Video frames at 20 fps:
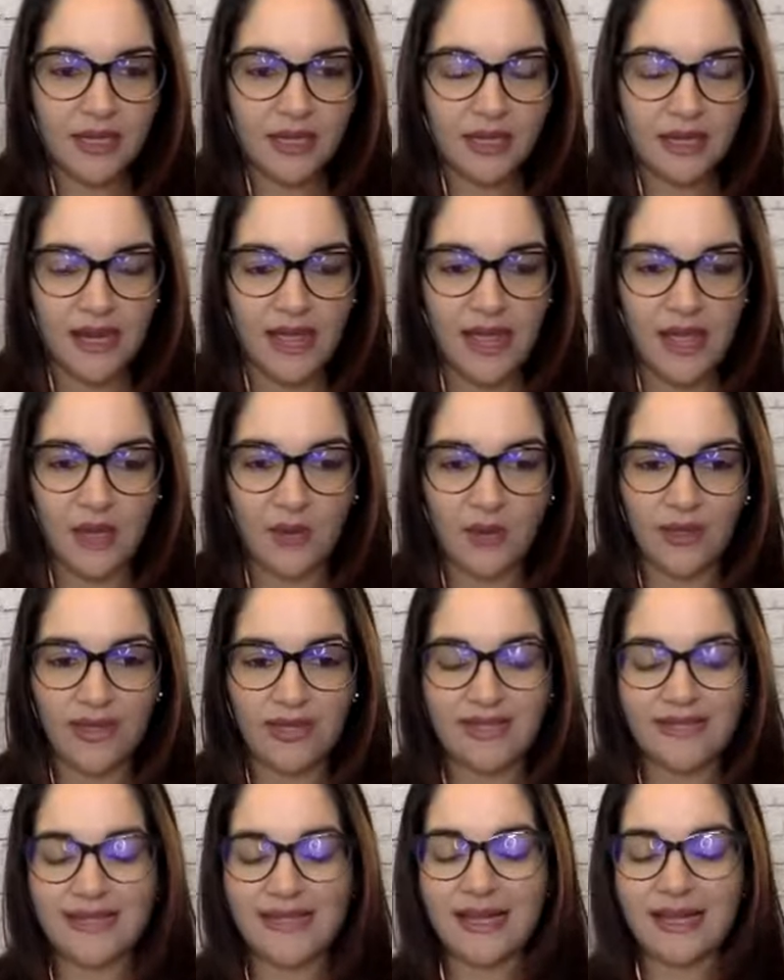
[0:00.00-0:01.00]
now
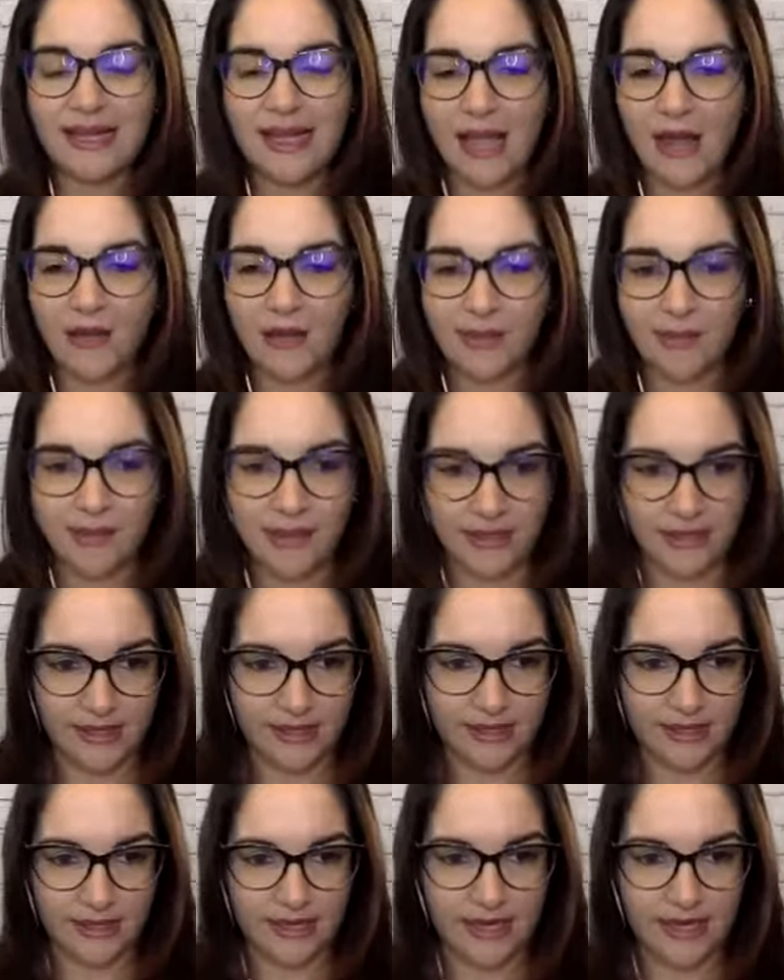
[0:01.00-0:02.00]
is
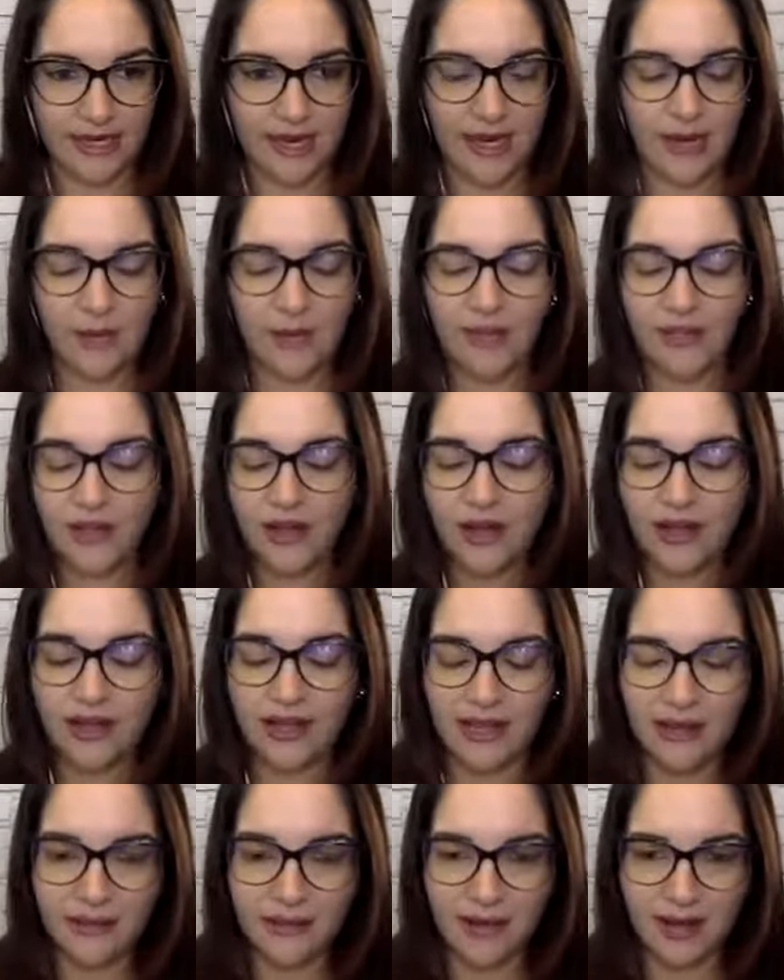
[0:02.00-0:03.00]
accountability. And we talk a
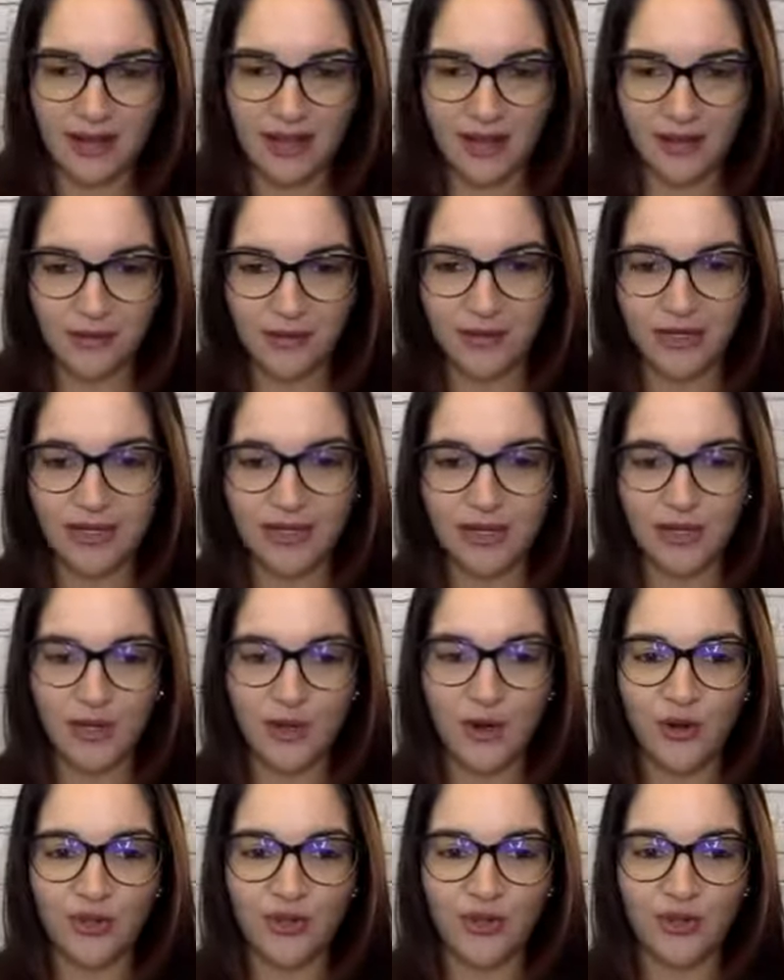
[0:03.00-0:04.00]
lot about accountability in
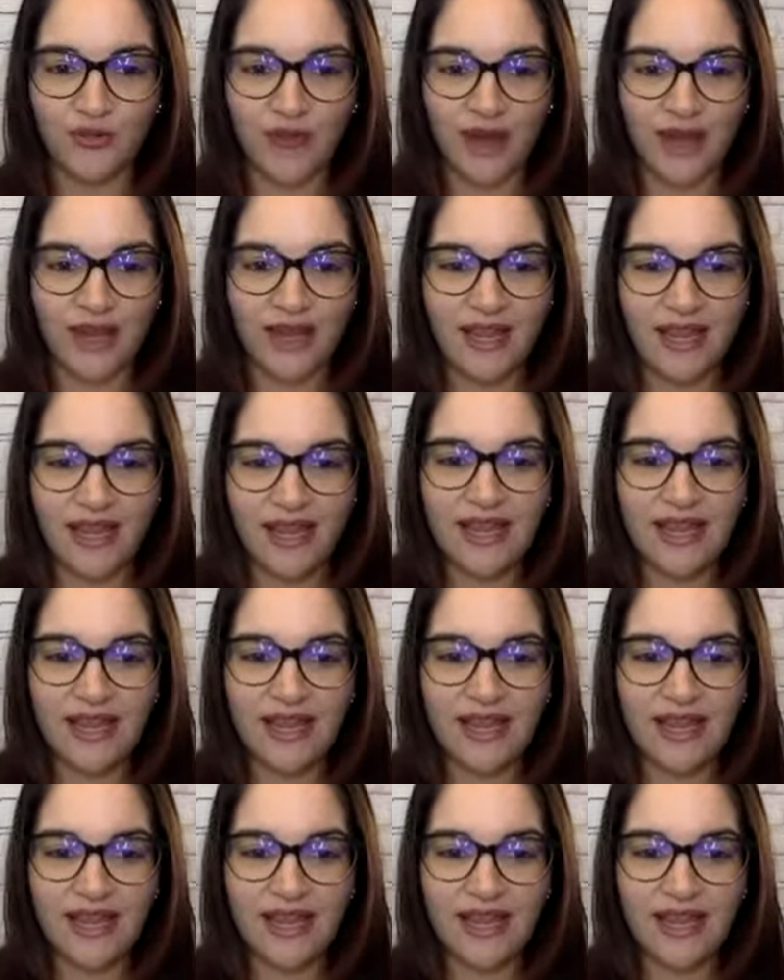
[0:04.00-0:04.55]
coaching, right?